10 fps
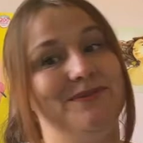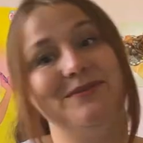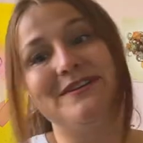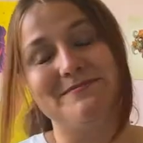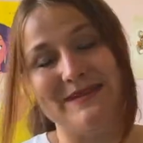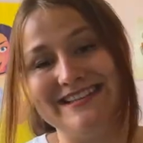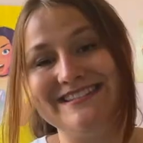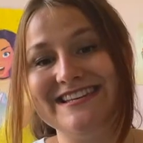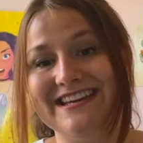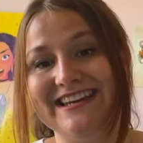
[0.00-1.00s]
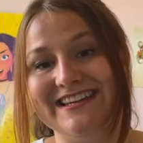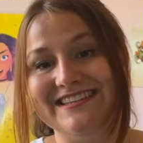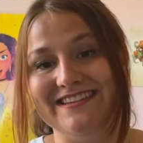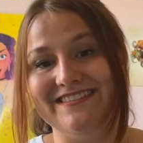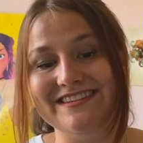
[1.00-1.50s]
to express their
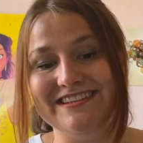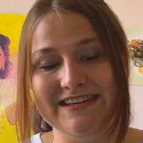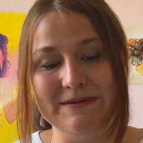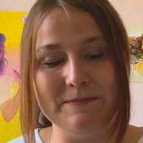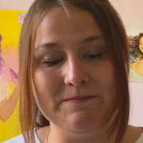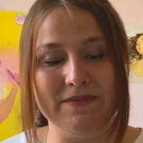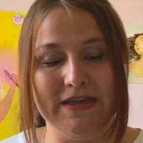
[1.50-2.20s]
creativity.